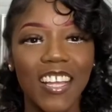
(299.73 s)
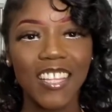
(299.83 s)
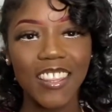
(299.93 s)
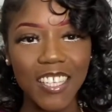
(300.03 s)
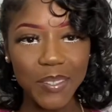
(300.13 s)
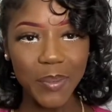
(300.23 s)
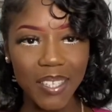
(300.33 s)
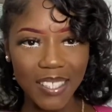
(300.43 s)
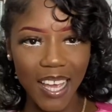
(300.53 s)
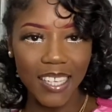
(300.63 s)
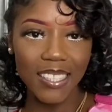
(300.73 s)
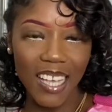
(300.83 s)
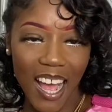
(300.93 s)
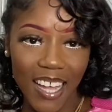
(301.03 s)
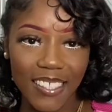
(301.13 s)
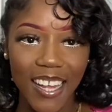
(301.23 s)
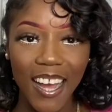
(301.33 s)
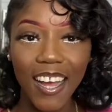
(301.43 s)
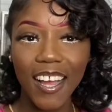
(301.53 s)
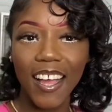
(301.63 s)
this one is like
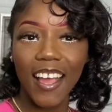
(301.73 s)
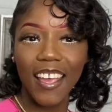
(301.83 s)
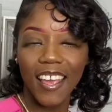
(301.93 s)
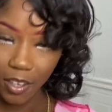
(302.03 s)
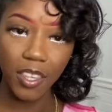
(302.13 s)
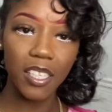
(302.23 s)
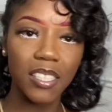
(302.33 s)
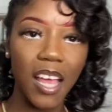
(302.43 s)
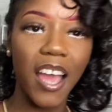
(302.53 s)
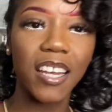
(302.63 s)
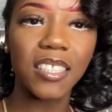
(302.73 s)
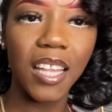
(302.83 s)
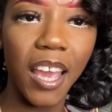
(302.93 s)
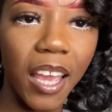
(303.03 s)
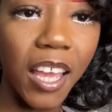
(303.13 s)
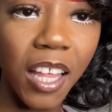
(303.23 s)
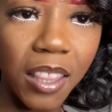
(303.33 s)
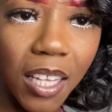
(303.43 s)
tie-dye, and this side is like the